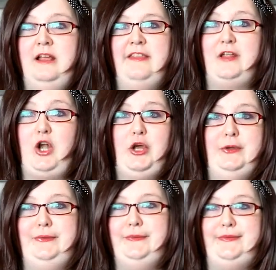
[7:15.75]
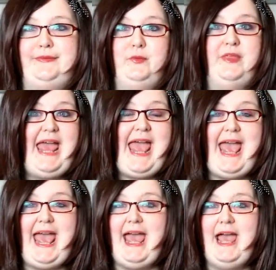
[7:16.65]
the clothes or the
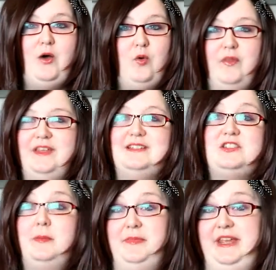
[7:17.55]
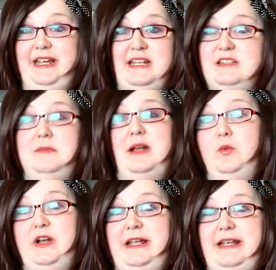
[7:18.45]
hair or the something, it doesn't matter
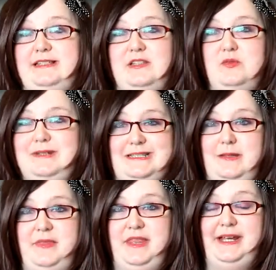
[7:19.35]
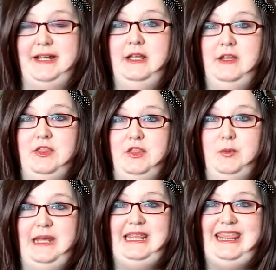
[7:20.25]
what it is, there's always something that
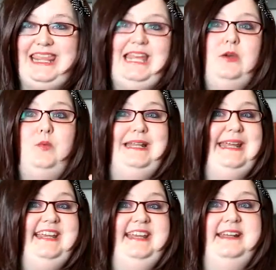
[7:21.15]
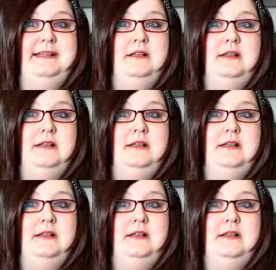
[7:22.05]
we think we need